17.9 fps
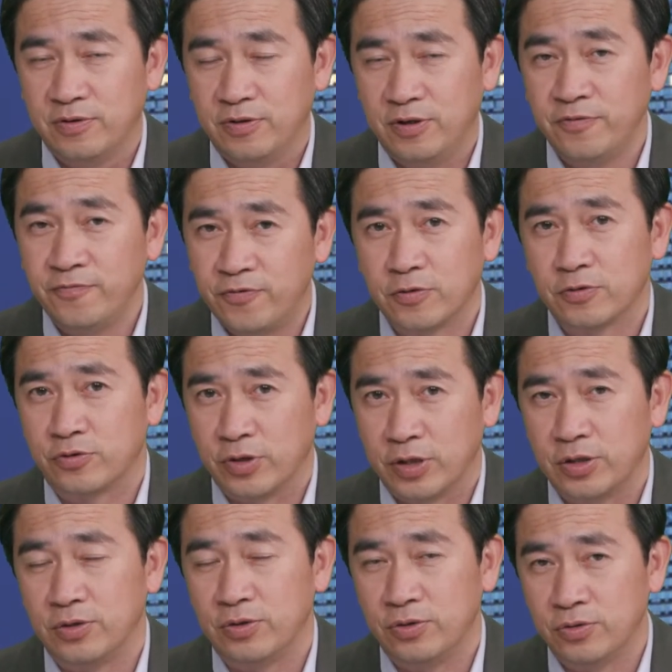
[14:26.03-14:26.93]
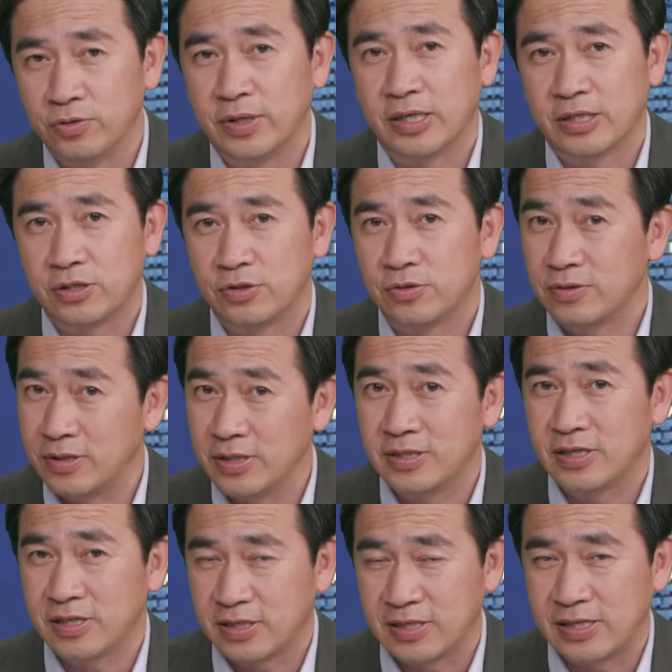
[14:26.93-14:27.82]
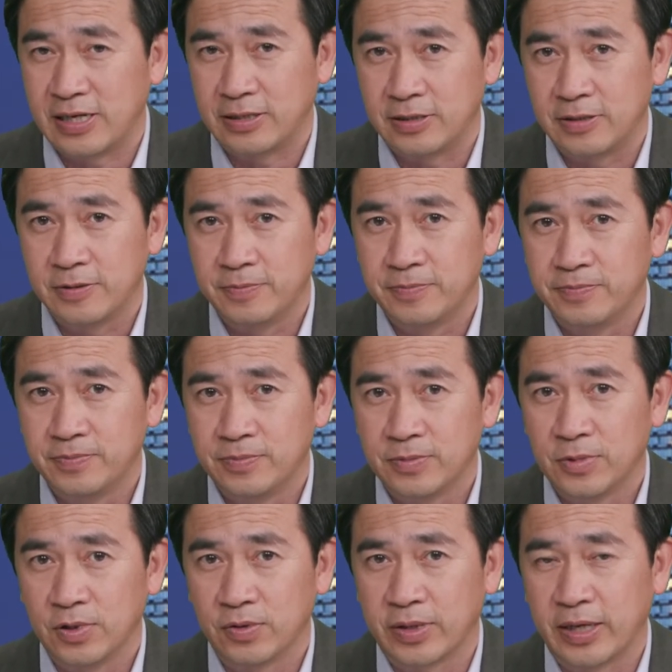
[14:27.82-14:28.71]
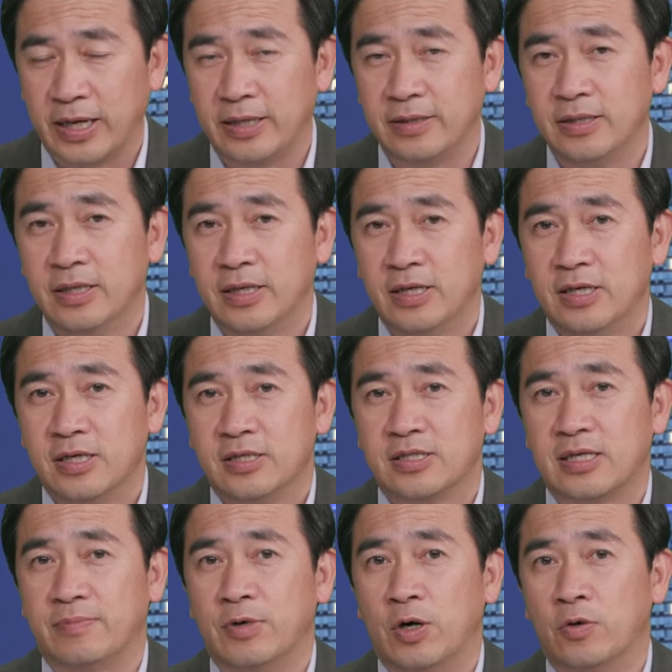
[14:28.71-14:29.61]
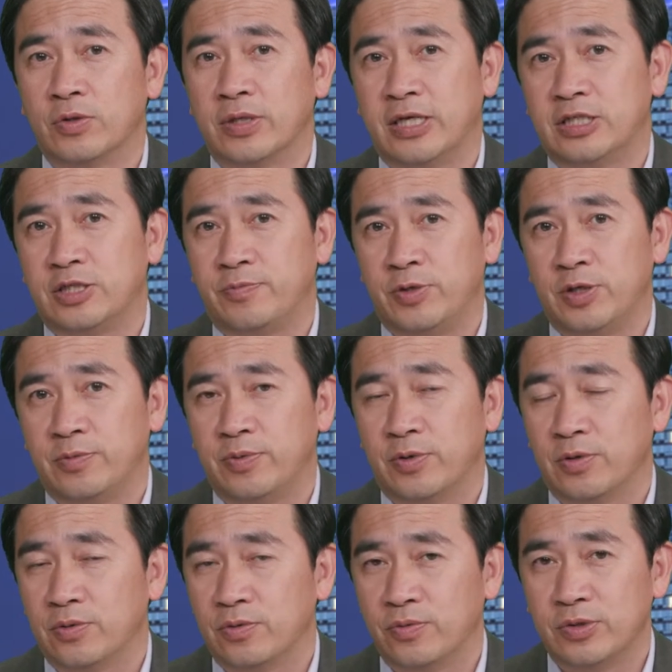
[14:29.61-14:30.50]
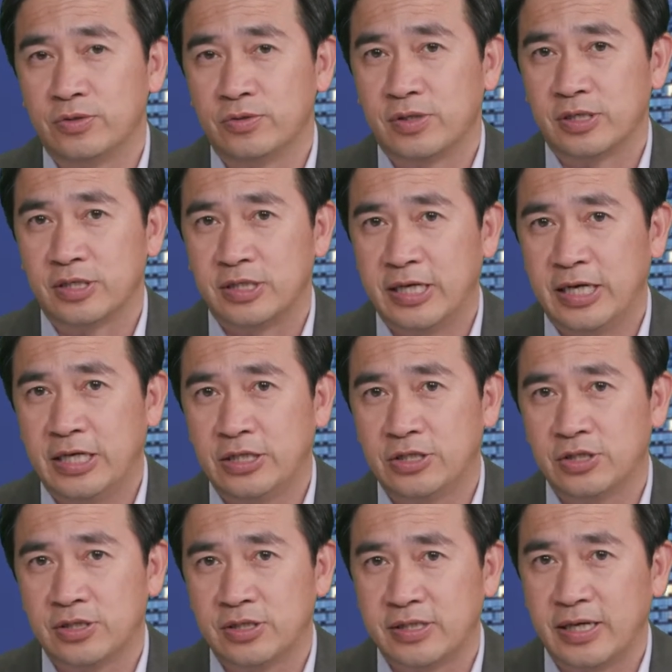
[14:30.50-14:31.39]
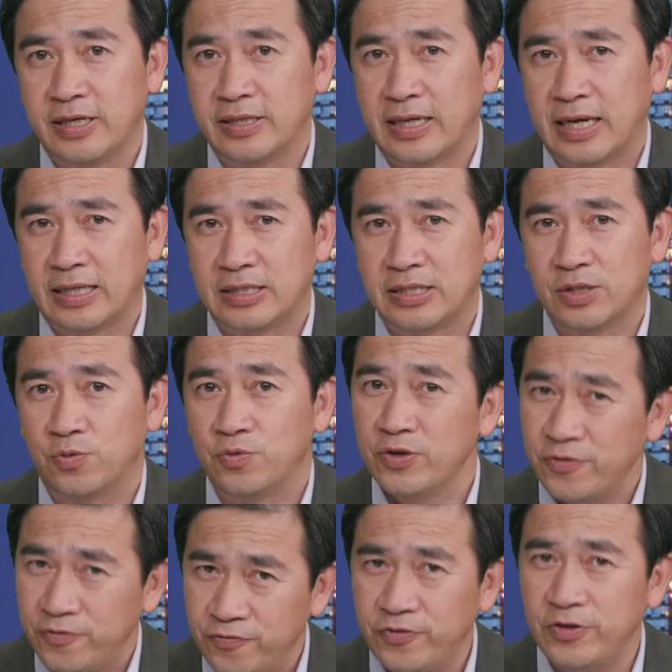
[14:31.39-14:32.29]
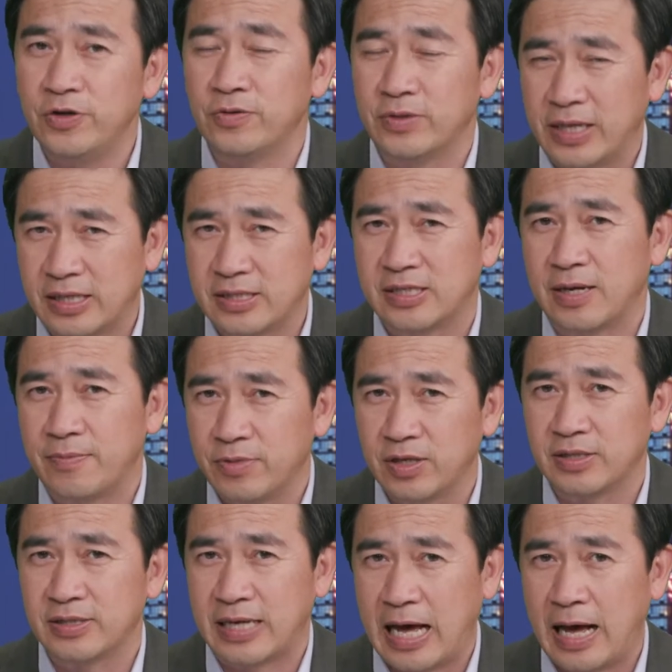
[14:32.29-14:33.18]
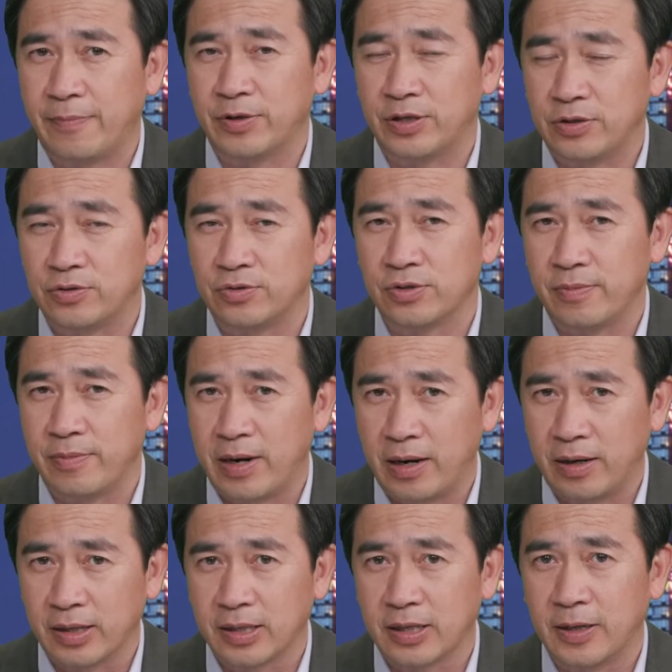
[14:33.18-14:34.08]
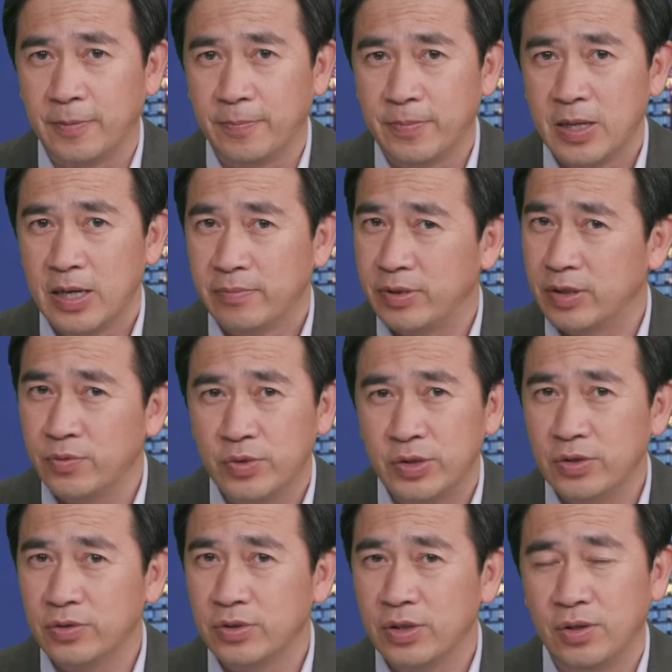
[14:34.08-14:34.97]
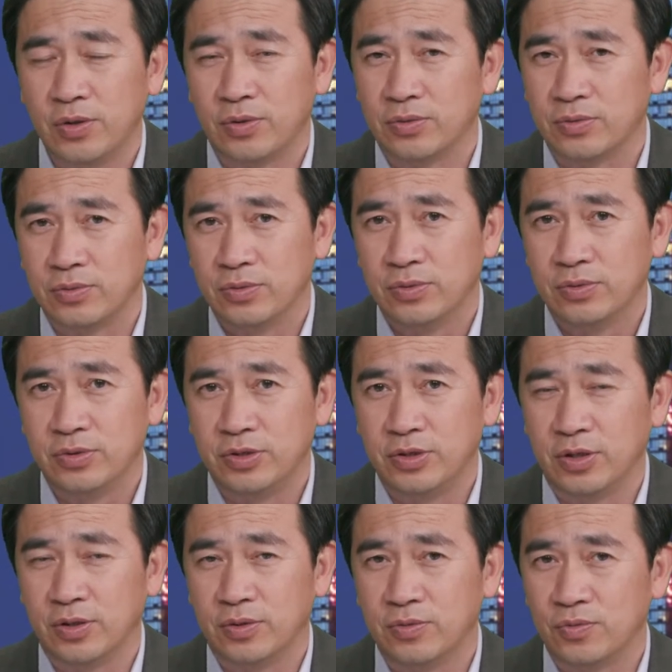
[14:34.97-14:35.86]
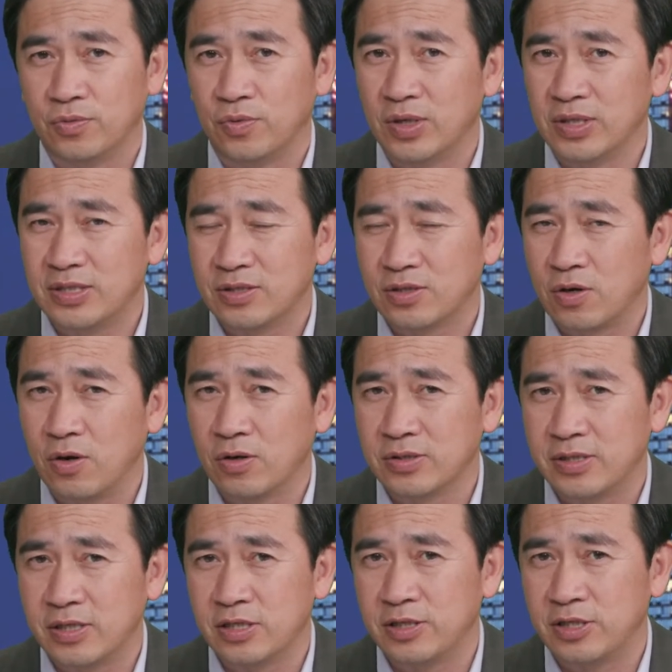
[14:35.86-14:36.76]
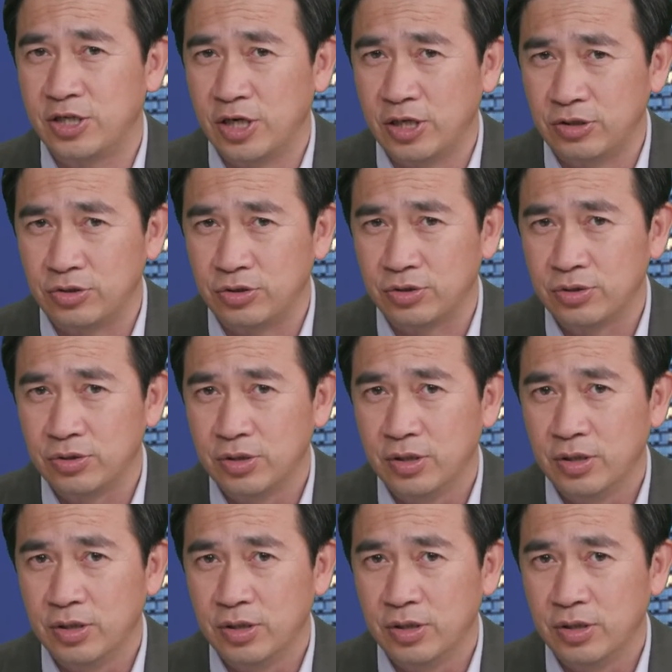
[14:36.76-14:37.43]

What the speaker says: infiltrate the U.S. to this extent. Okay, some old age people went to the stage saying that we feel that something's happening to America, but we don't know, what caused this change.